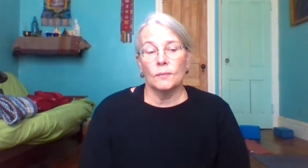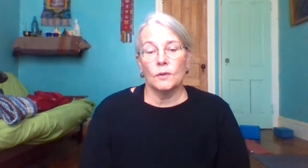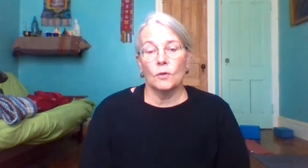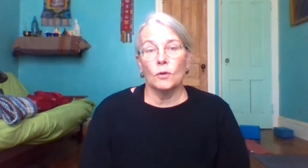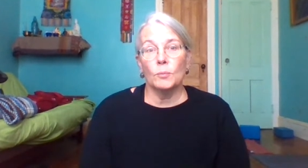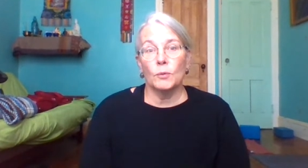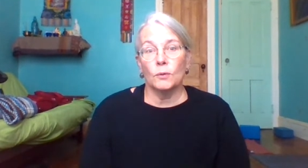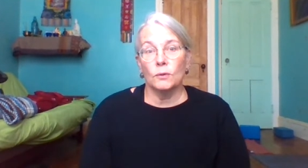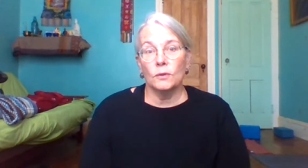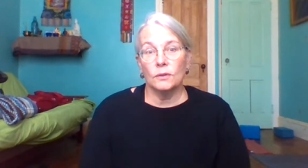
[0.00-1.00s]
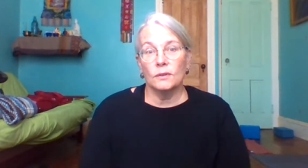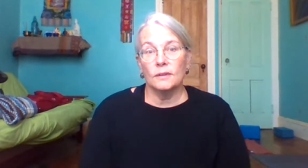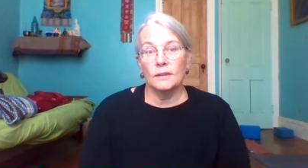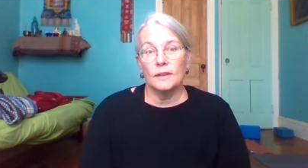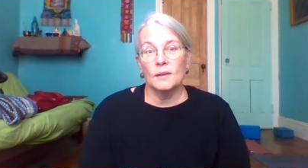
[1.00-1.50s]
crippled
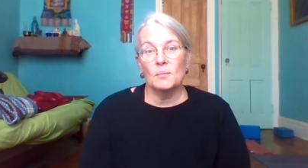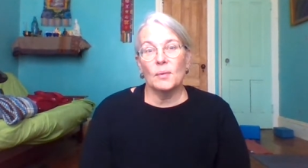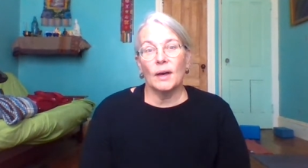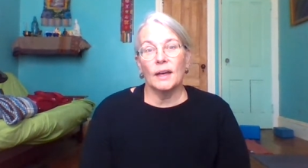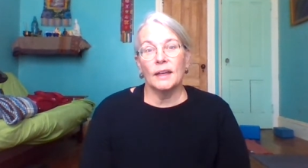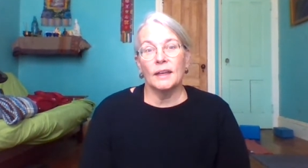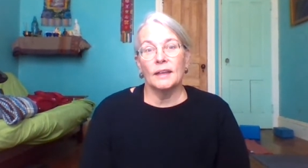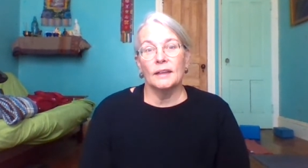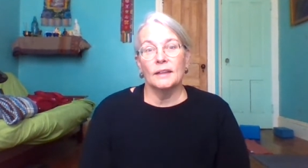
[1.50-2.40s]
by